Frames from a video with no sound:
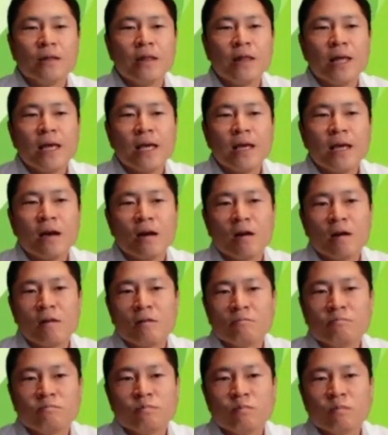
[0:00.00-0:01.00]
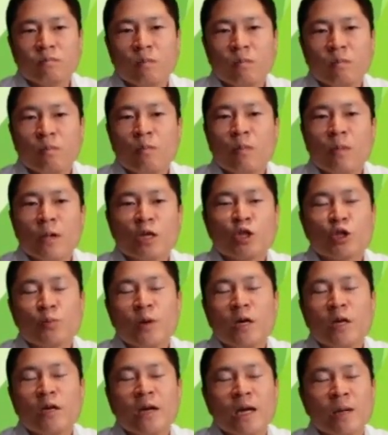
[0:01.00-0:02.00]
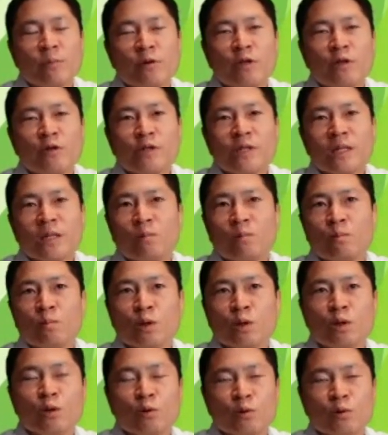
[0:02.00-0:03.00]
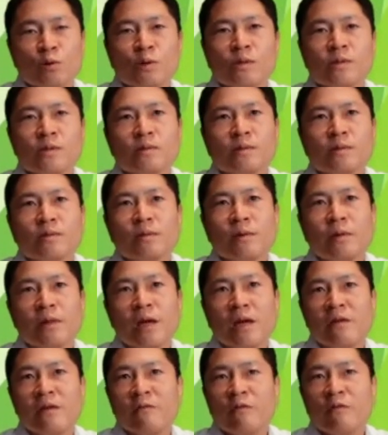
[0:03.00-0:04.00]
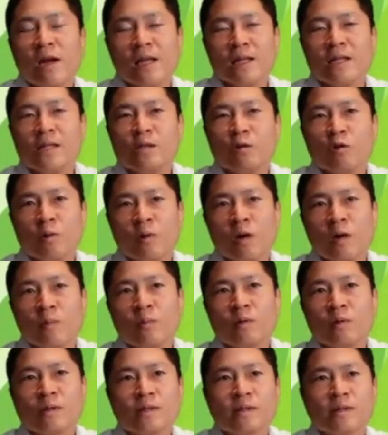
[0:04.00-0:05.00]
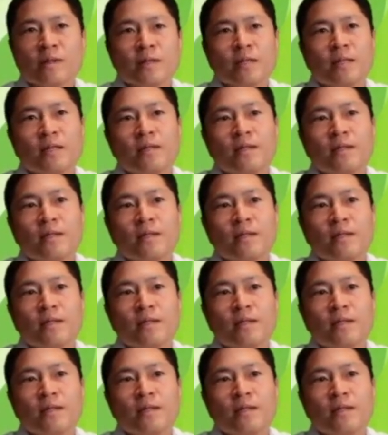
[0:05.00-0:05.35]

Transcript: they are much better at producing blues than reds or purples.